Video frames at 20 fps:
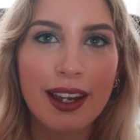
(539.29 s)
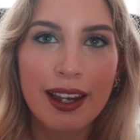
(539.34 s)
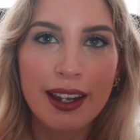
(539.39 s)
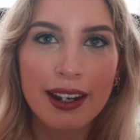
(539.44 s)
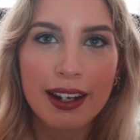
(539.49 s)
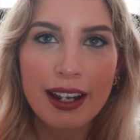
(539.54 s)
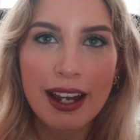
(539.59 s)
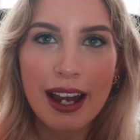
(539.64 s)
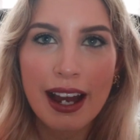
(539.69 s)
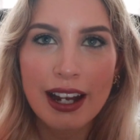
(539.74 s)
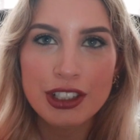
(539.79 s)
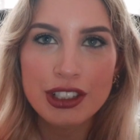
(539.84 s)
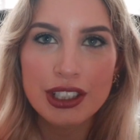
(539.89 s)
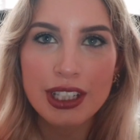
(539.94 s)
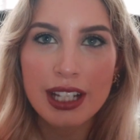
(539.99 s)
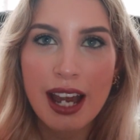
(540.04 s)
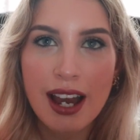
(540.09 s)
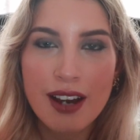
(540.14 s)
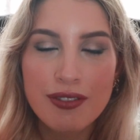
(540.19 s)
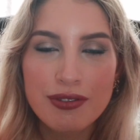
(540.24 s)
and I
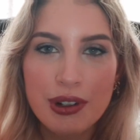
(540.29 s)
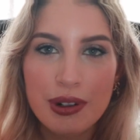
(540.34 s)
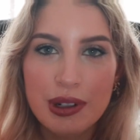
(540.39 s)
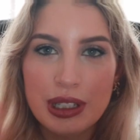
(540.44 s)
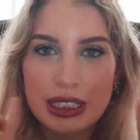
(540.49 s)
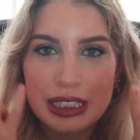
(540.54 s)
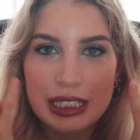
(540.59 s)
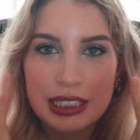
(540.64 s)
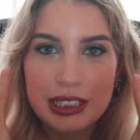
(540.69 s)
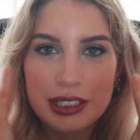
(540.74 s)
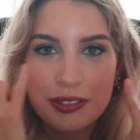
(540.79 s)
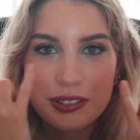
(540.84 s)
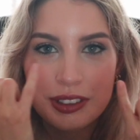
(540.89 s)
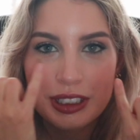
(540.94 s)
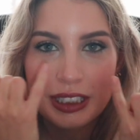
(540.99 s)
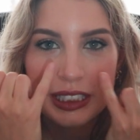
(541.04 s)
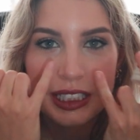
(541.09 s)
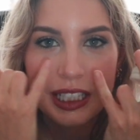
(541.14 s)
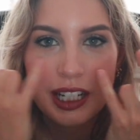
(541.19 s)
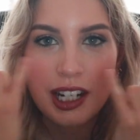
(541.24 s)
actually have noticed a
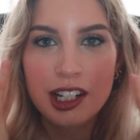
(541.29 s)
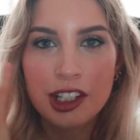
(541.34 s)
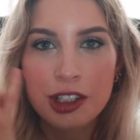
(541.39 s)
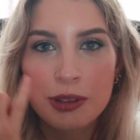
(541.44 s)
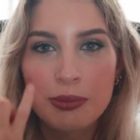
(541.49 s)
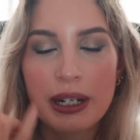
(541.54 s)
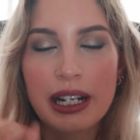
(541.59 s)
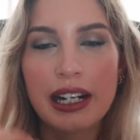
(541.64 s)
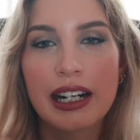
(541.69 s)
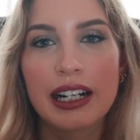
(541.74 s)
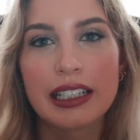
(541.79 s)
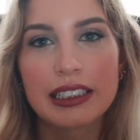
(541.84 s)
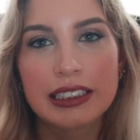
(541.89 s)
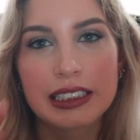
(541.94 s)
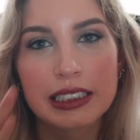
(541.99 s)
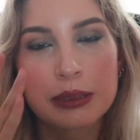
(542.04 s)
difference, like under my eyes.